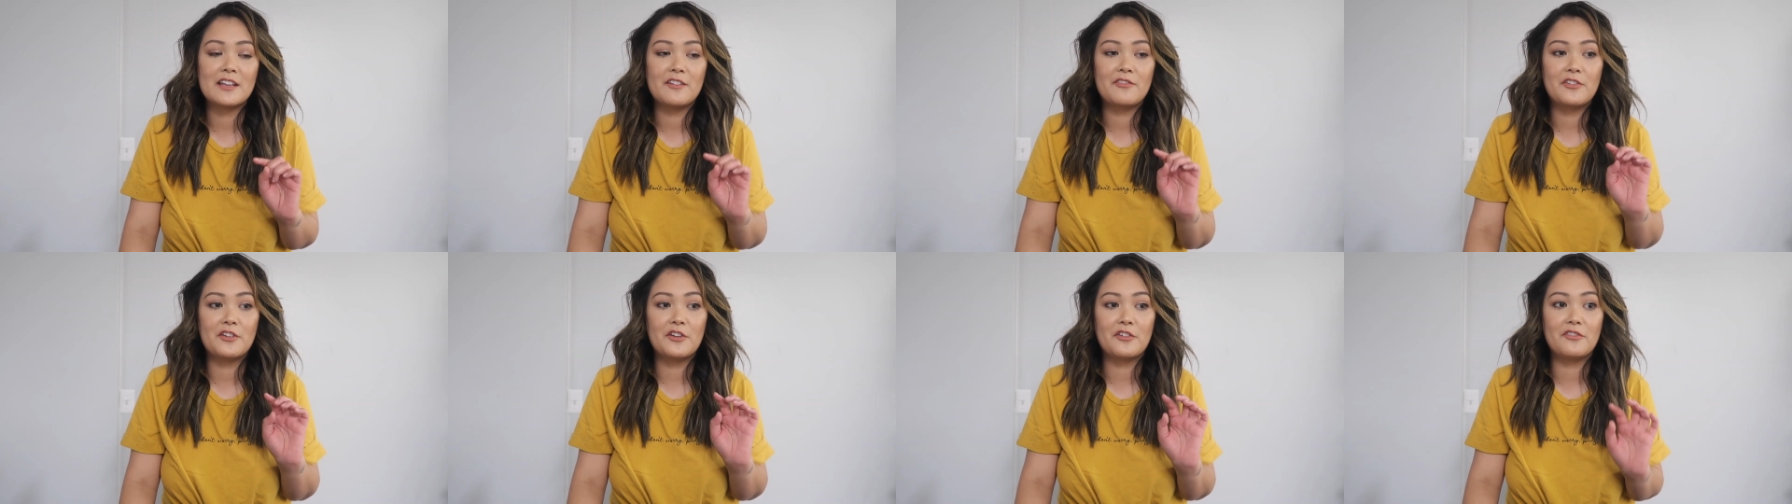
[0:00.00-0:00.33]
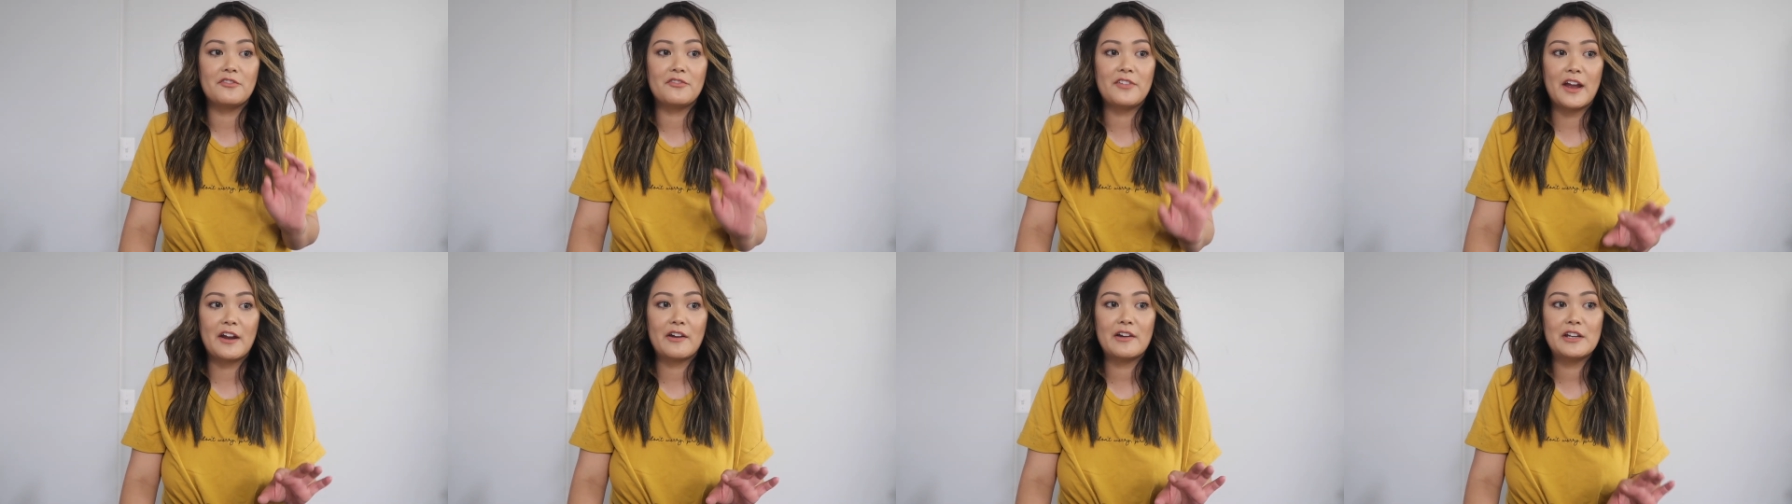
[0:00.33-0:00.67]
if you're
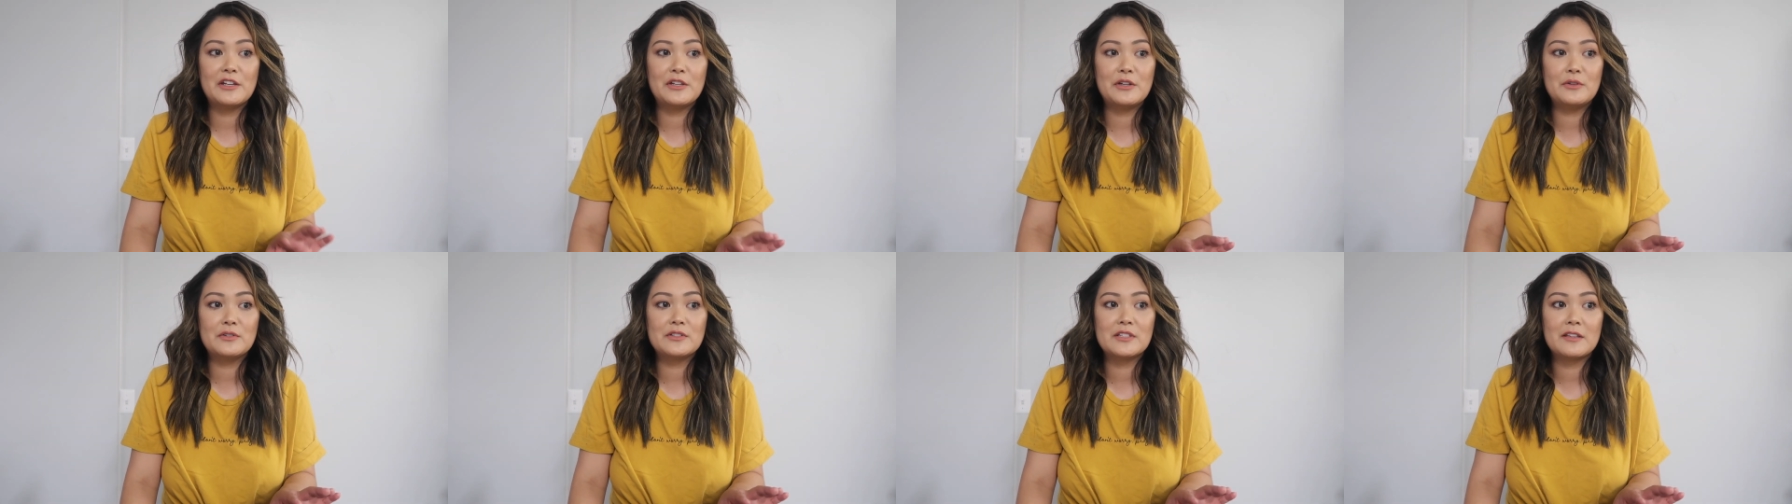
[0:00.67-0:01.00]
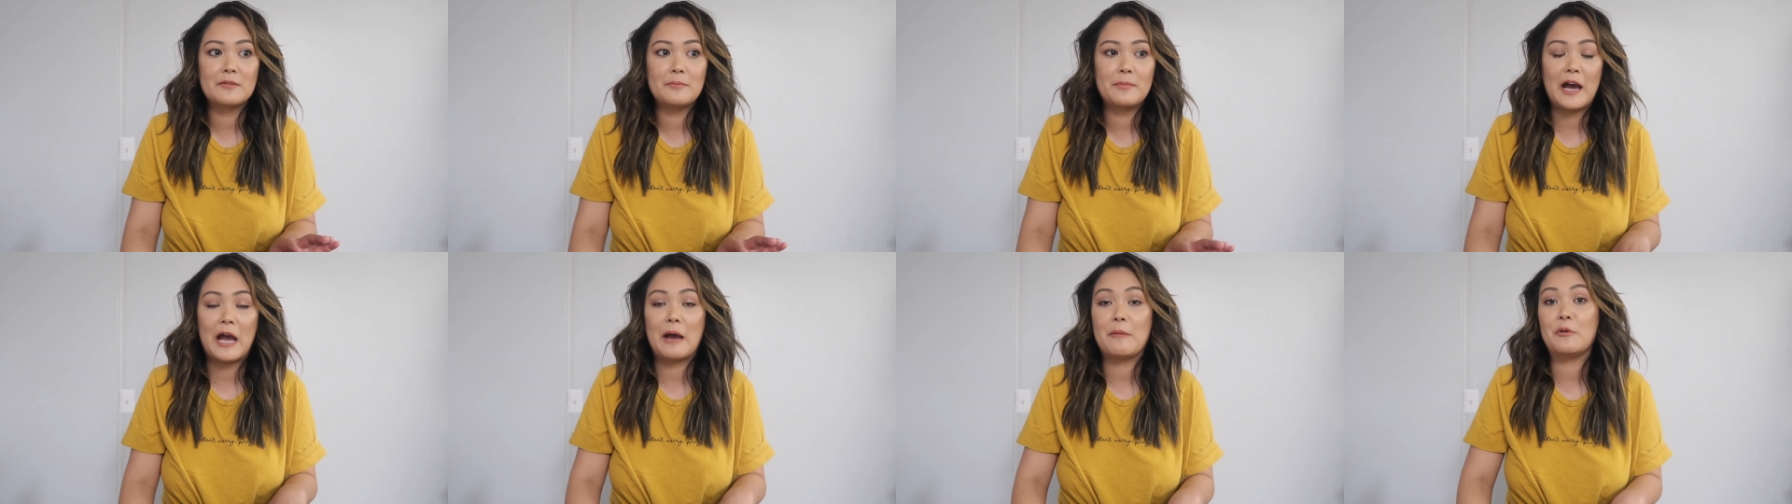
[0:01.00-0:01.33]
very new to
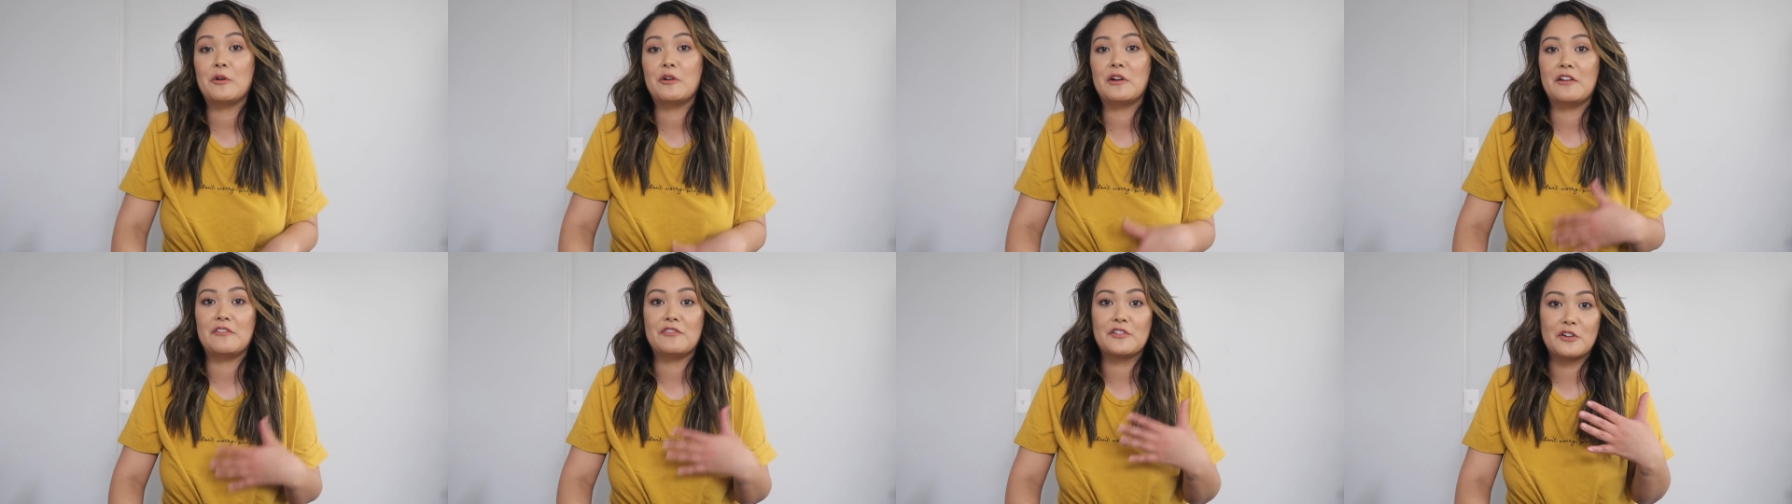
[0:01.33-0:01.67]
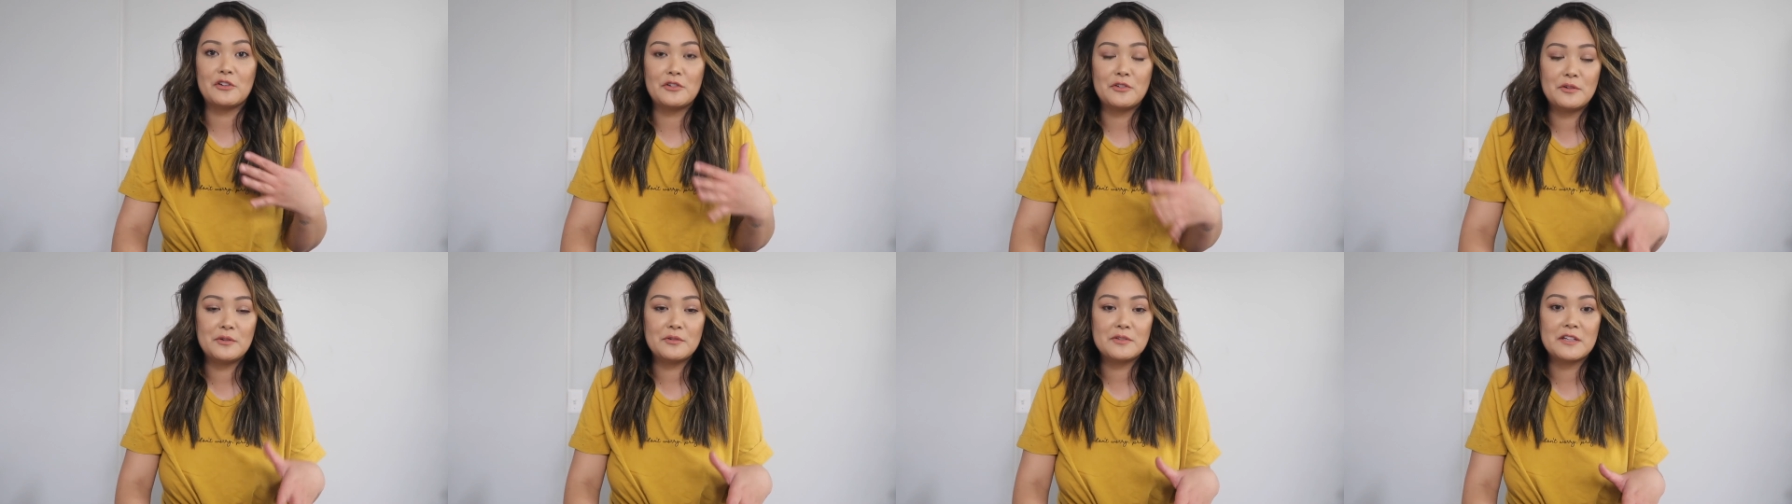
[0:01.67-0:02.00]
the Bible, if
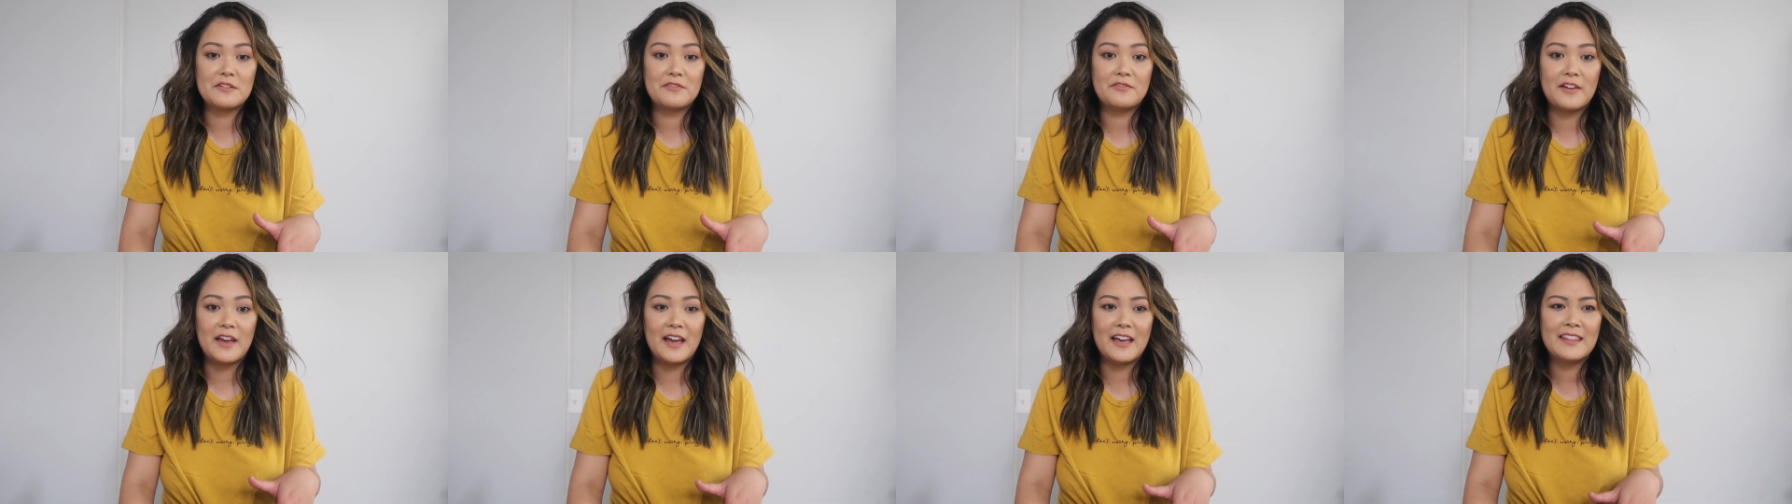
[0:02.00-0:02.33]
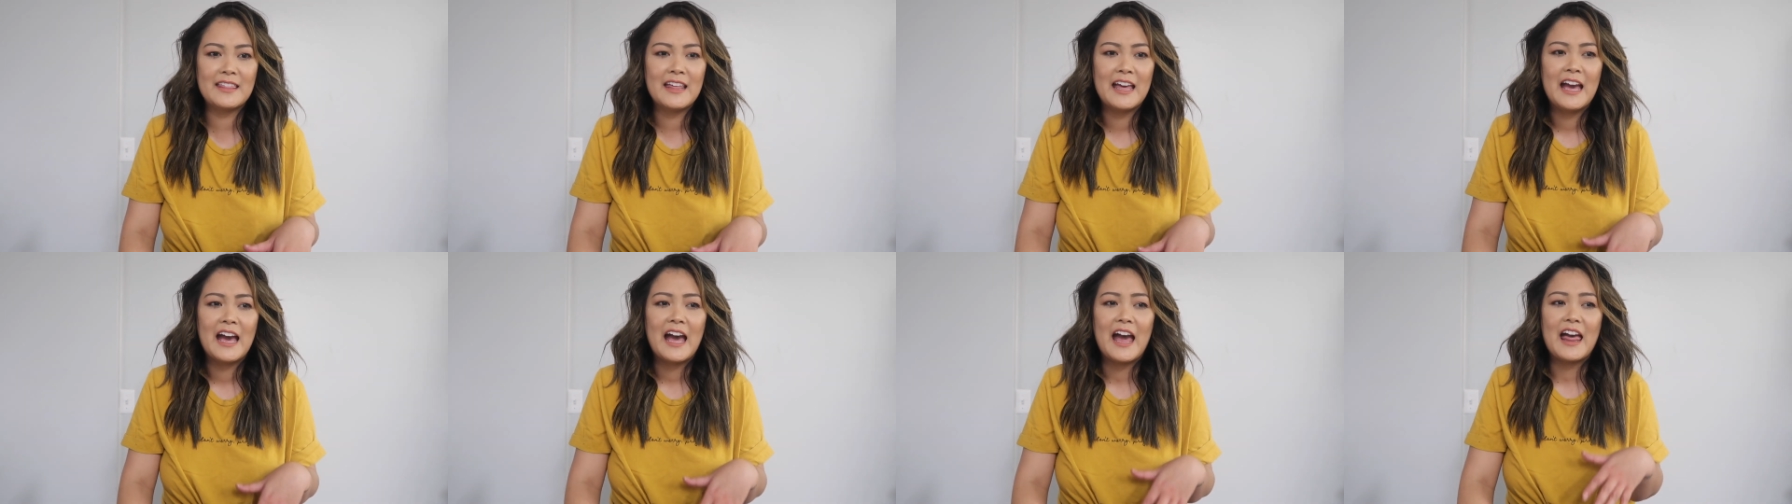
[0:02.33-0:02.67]
you're new to
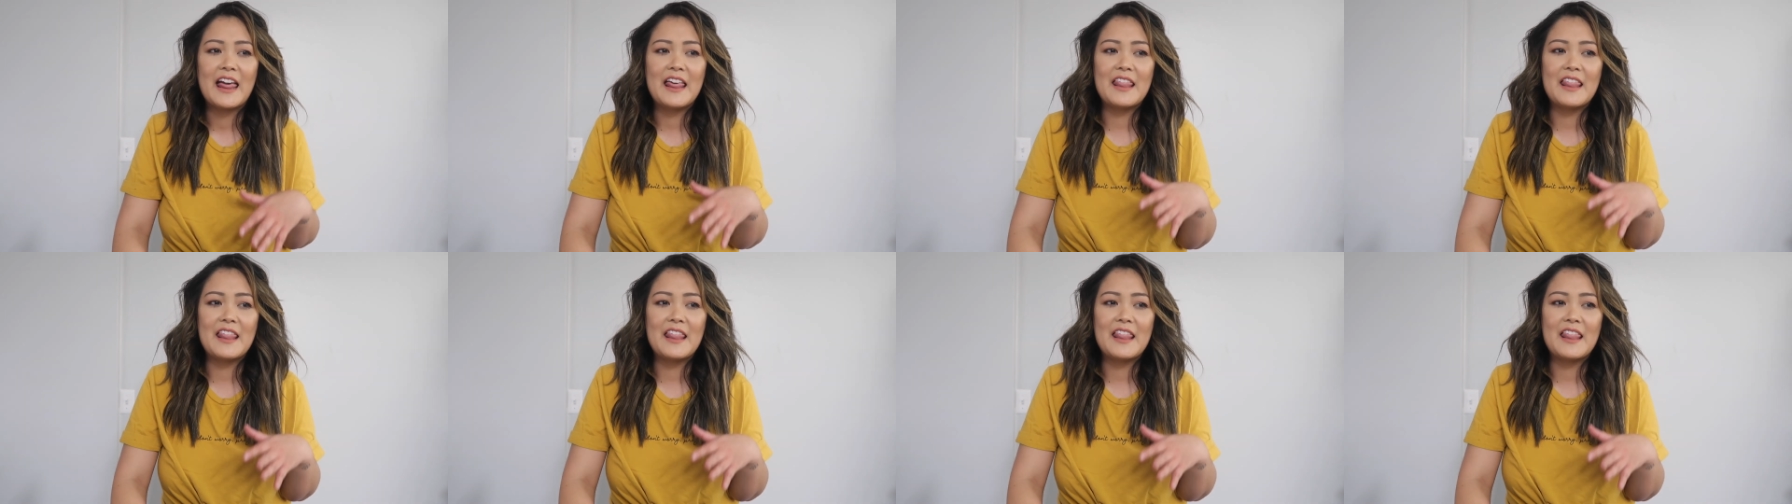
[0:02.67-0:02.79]
faith,